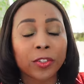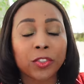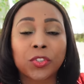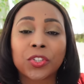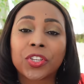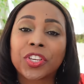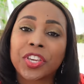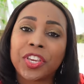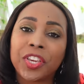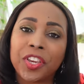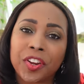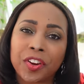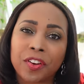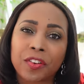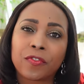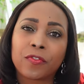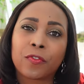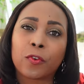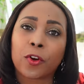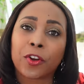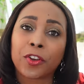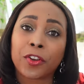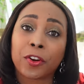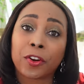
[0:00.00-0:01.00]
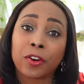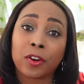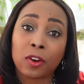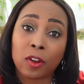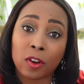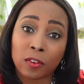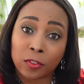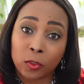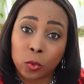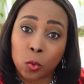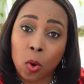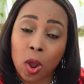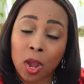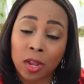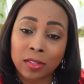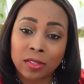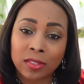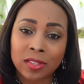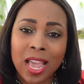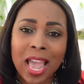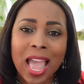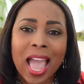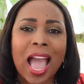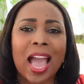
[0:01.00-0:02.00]
to care for your loved
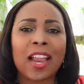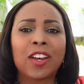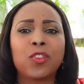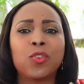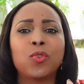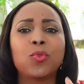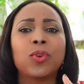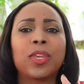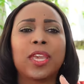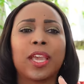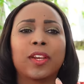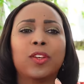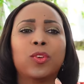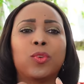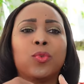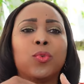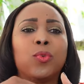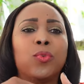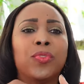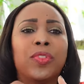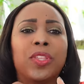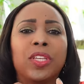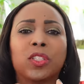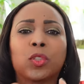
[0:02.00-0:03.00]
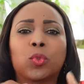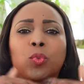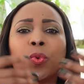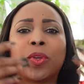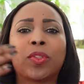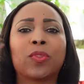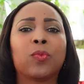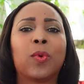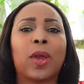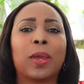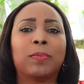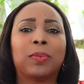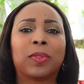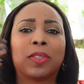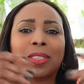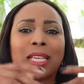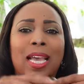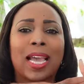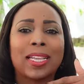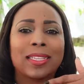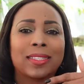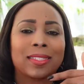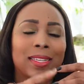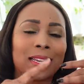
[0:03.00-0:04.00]
ones. And you can do this with
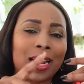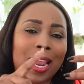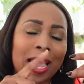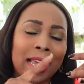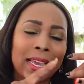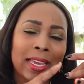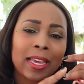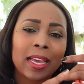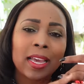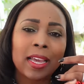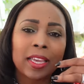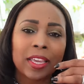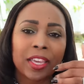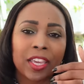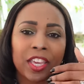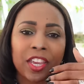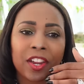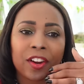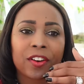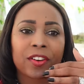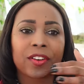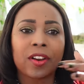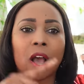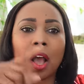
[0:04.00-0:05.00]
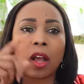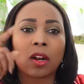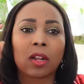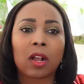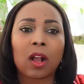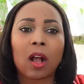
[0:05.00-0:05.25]
websites like care dot